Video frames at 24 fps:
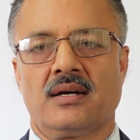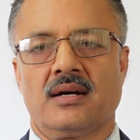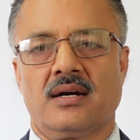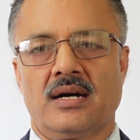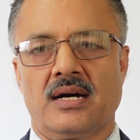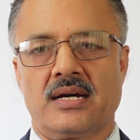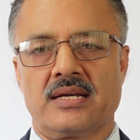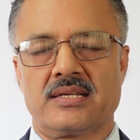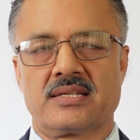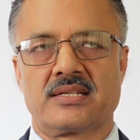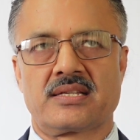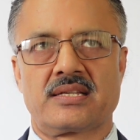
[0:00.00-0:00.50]

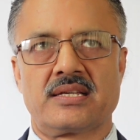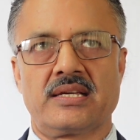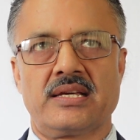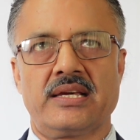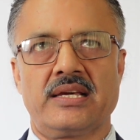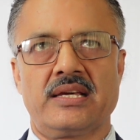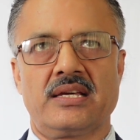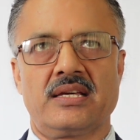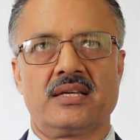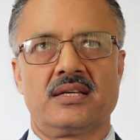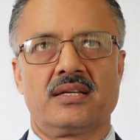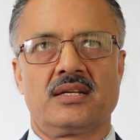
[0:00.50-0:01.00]
I
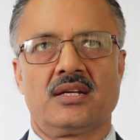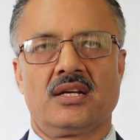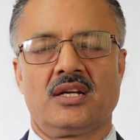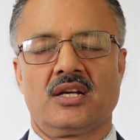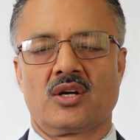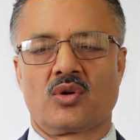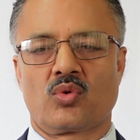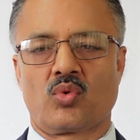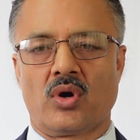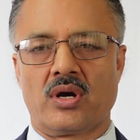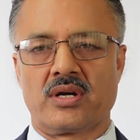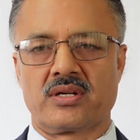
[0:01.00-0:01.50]
see
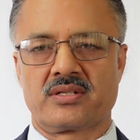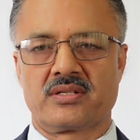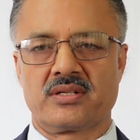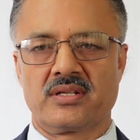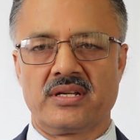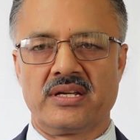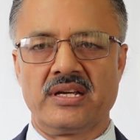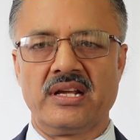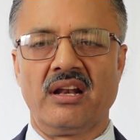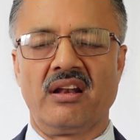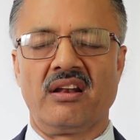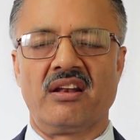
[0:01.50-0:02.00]
quite
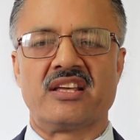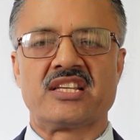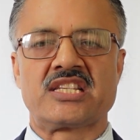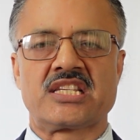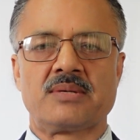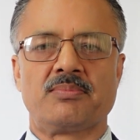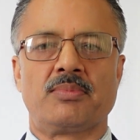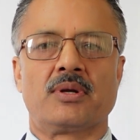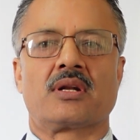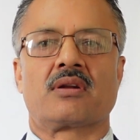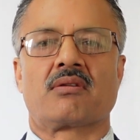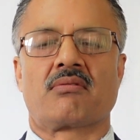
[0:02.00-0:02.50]

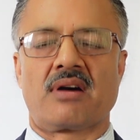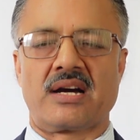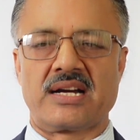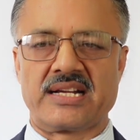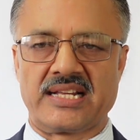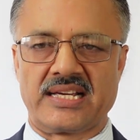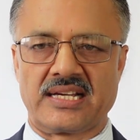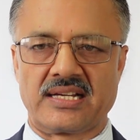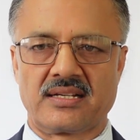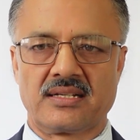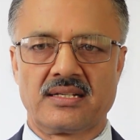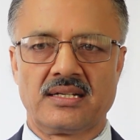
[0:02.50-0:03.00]
illegible
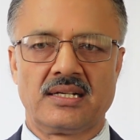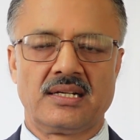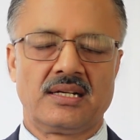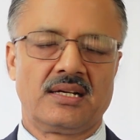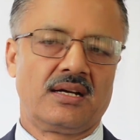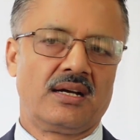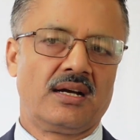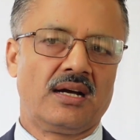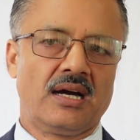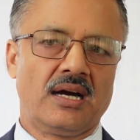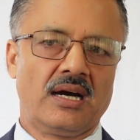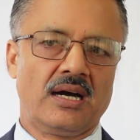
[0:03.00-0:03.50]
writing,
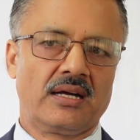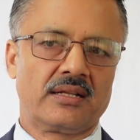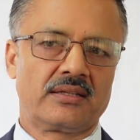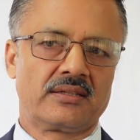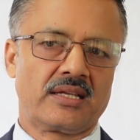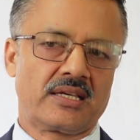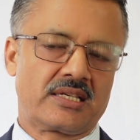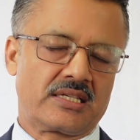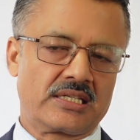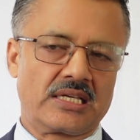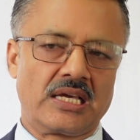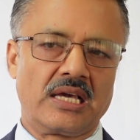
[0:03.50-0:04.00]
and
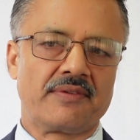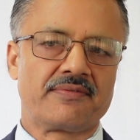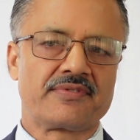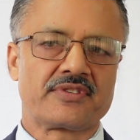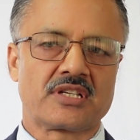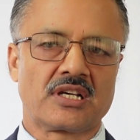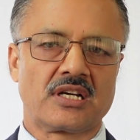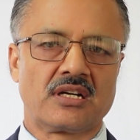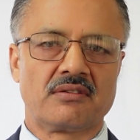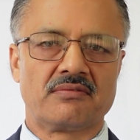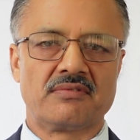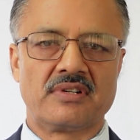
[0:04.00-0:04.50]
this
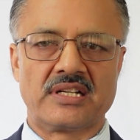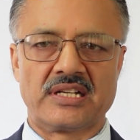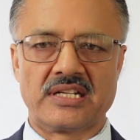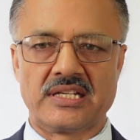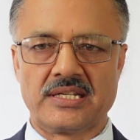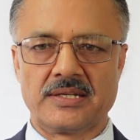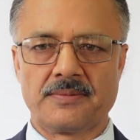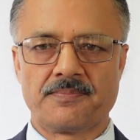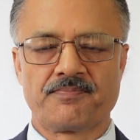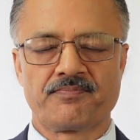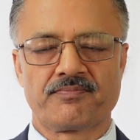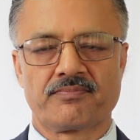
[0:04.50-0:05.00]
gives a
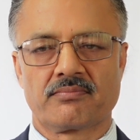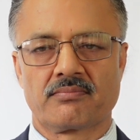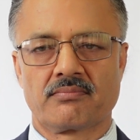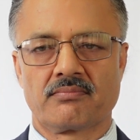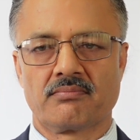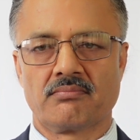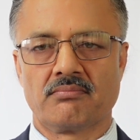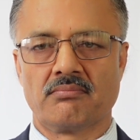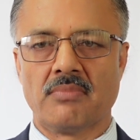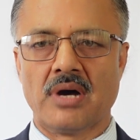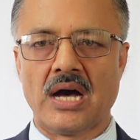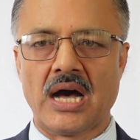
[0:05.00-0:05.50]
very
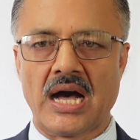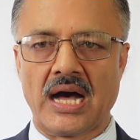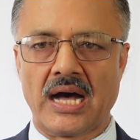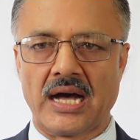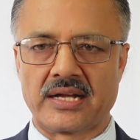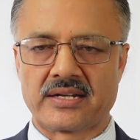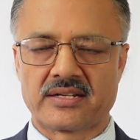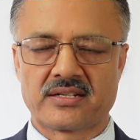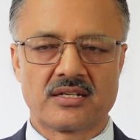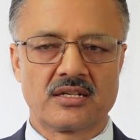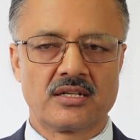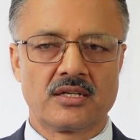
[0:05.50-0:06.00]

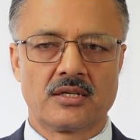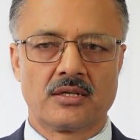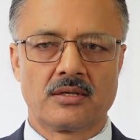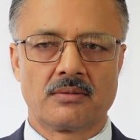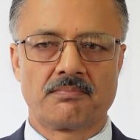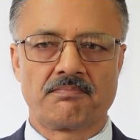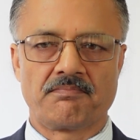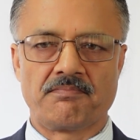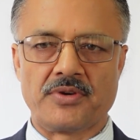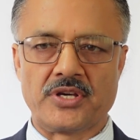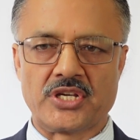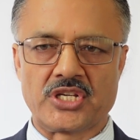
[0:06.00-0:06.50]
bad
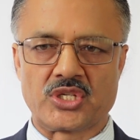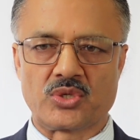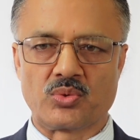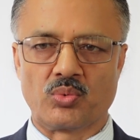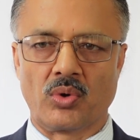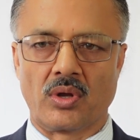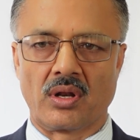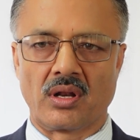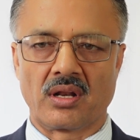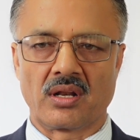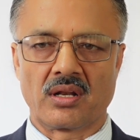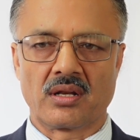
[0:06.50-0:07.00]

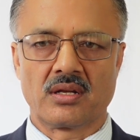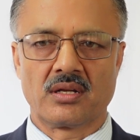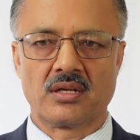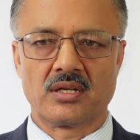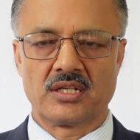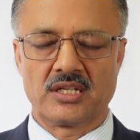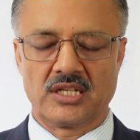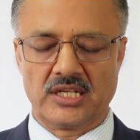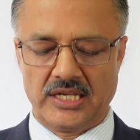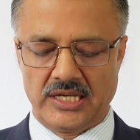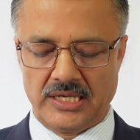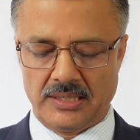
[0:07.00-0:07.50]
visual
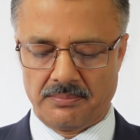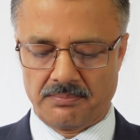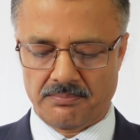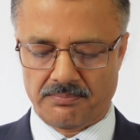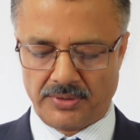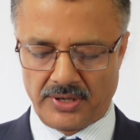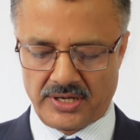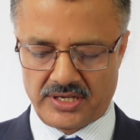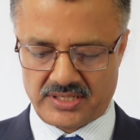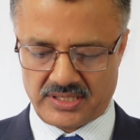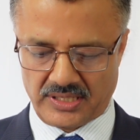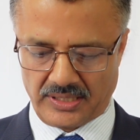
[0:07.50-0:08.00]

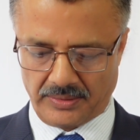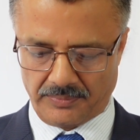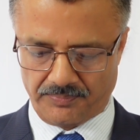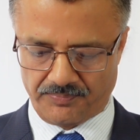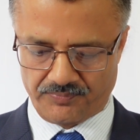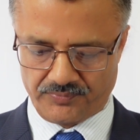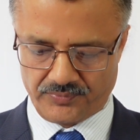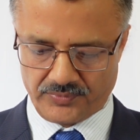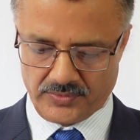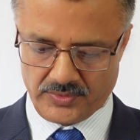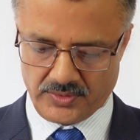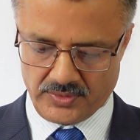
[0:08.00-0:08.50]
impression.
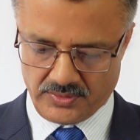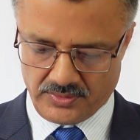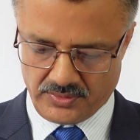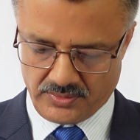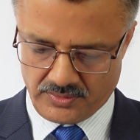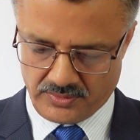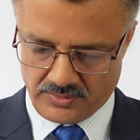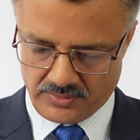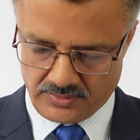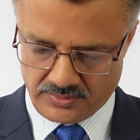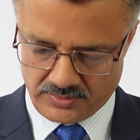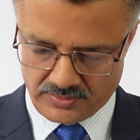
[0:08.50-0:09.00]

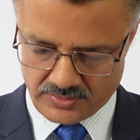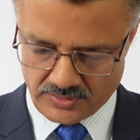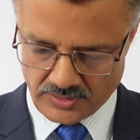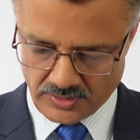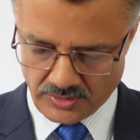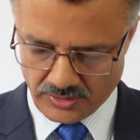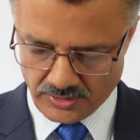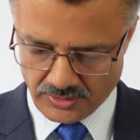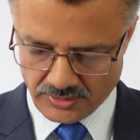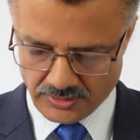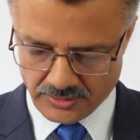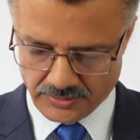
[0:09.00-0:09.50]

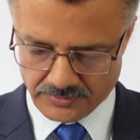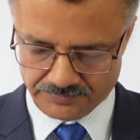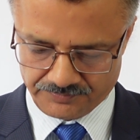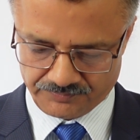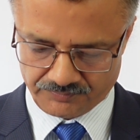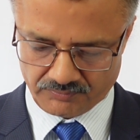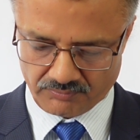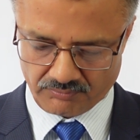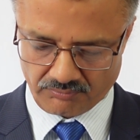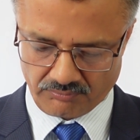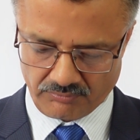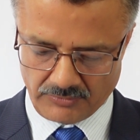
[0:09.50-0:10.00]
So
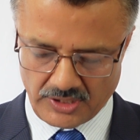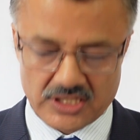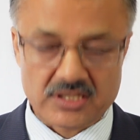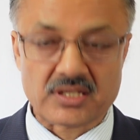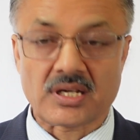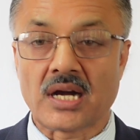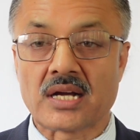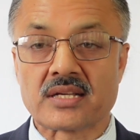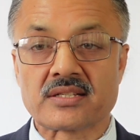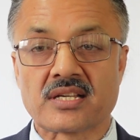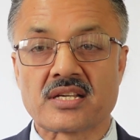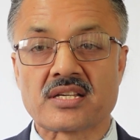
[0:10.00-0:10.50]
this
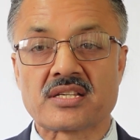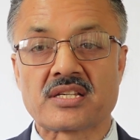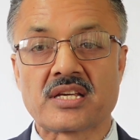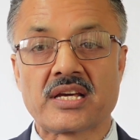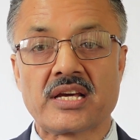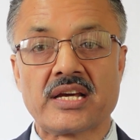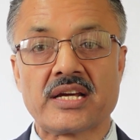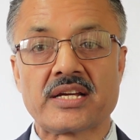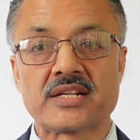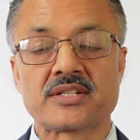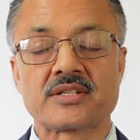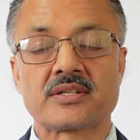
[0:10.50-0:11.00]
answer
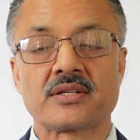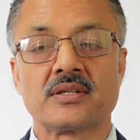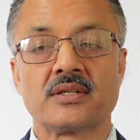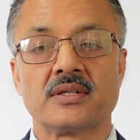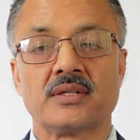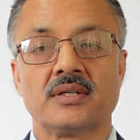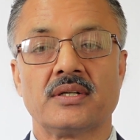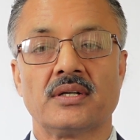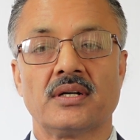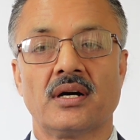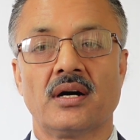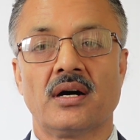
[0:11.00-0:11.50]
sheet
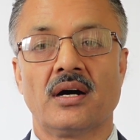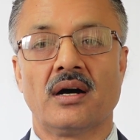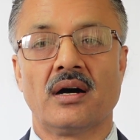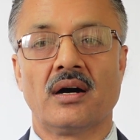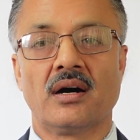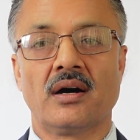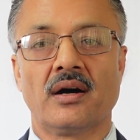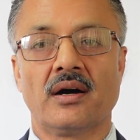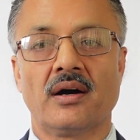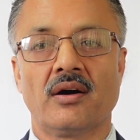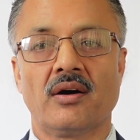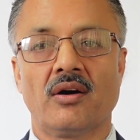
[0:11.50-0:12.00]

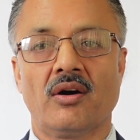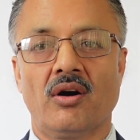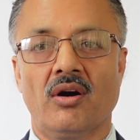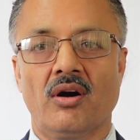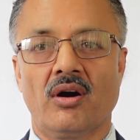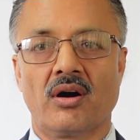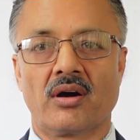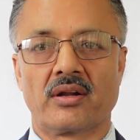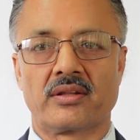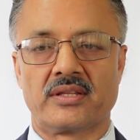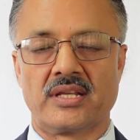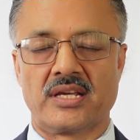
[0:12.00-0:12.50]

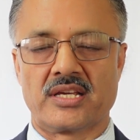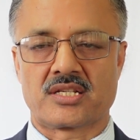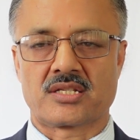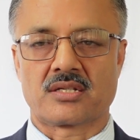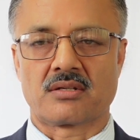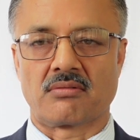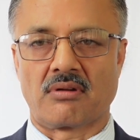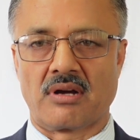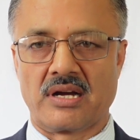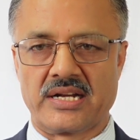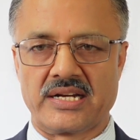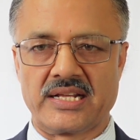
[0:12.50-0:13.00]
or this
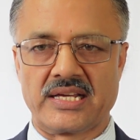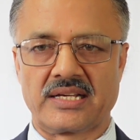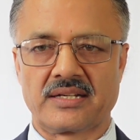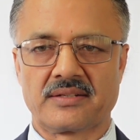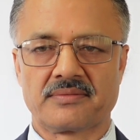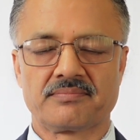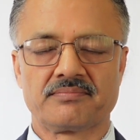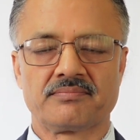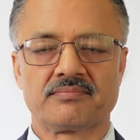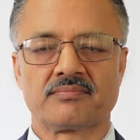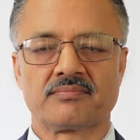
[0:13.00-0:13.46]
writing,